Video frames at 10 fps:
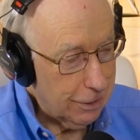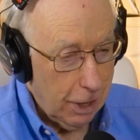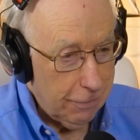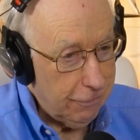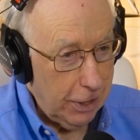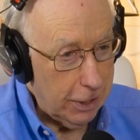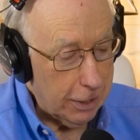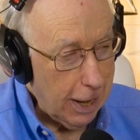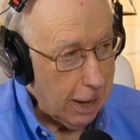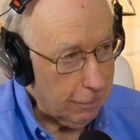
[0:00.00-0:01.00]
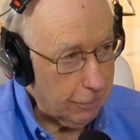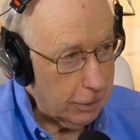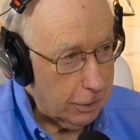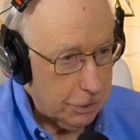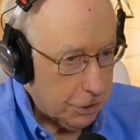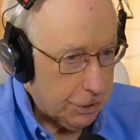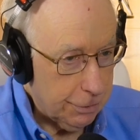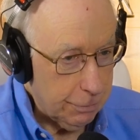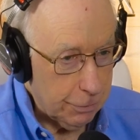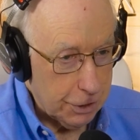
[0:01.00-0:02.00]
So I faded out of it. It's okay.
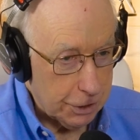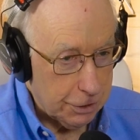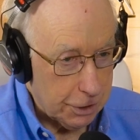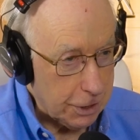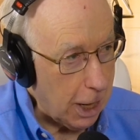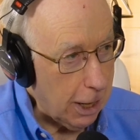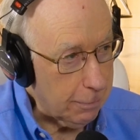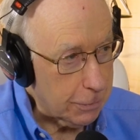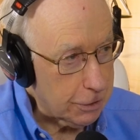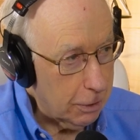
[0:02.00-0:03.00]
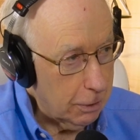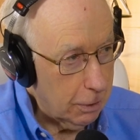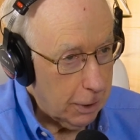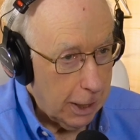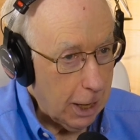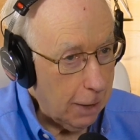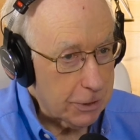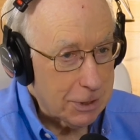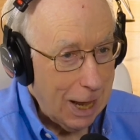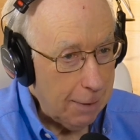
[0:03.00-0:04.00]
just it was just the times. And I
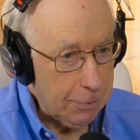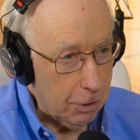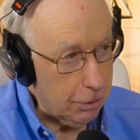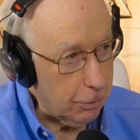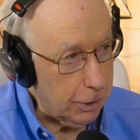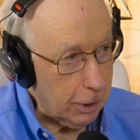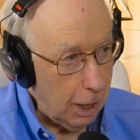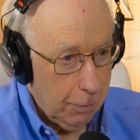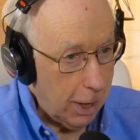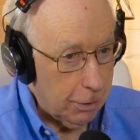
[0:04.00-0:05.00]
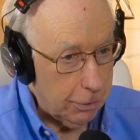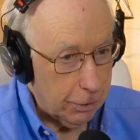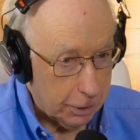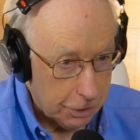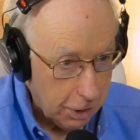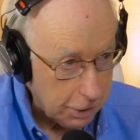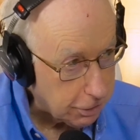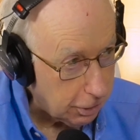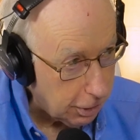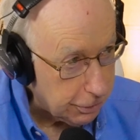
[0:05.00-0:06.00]
was happier doing it. I'd rather do the
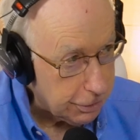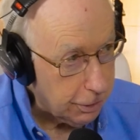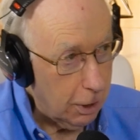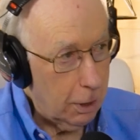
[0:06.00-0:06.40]
construction loans.